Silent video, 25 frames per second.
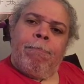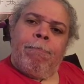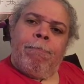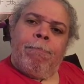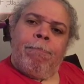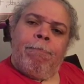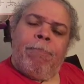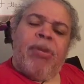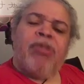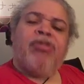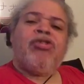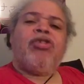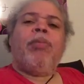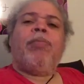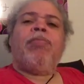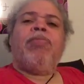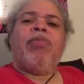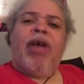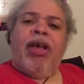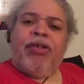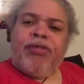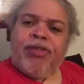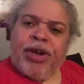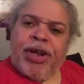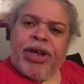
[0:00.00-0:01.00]
Mr.
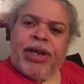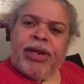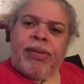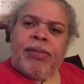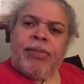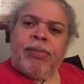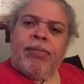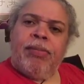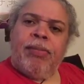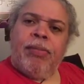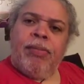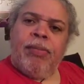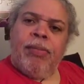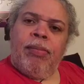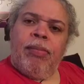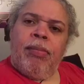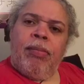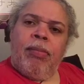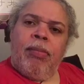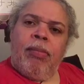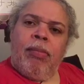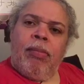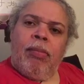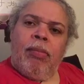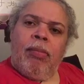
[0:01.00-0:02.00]
President,
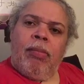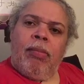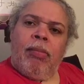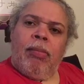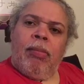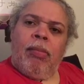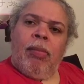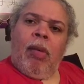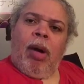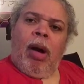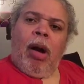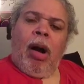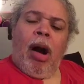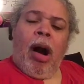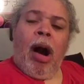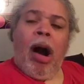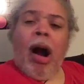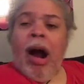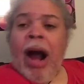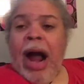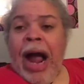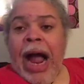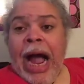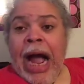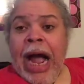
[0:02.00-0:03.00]

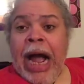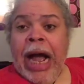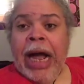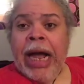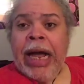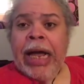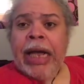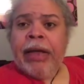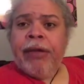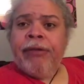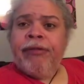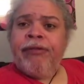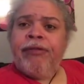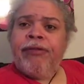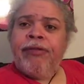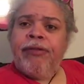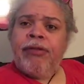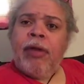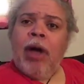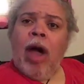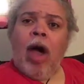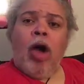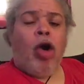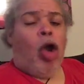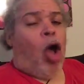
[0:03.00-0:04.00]
our eyes,
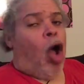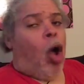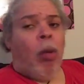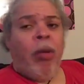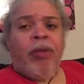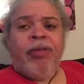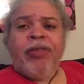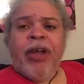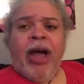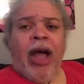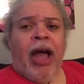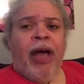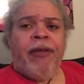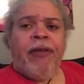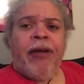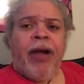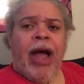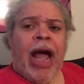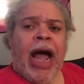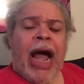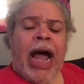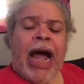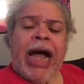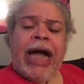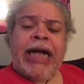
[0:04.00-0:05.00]
along with the other
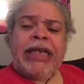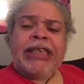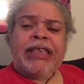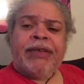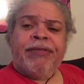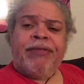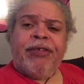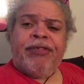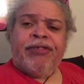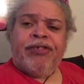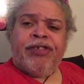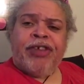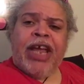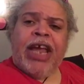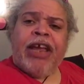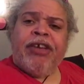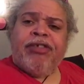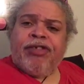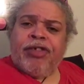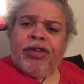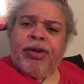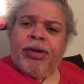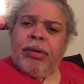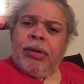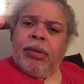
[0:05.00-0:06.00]
eyes of this
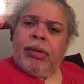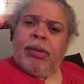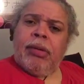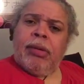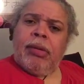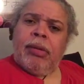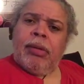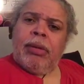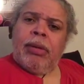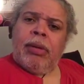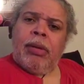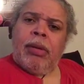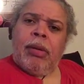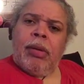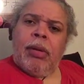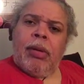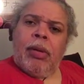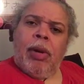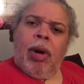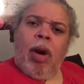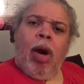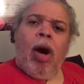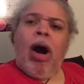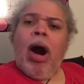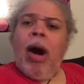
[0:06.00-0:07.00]
nation,
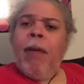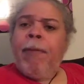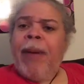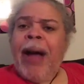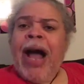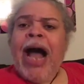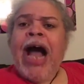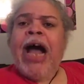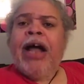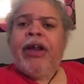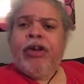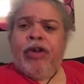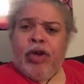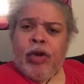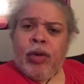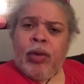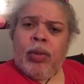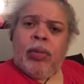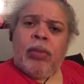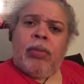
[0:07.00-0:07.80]
are upon you.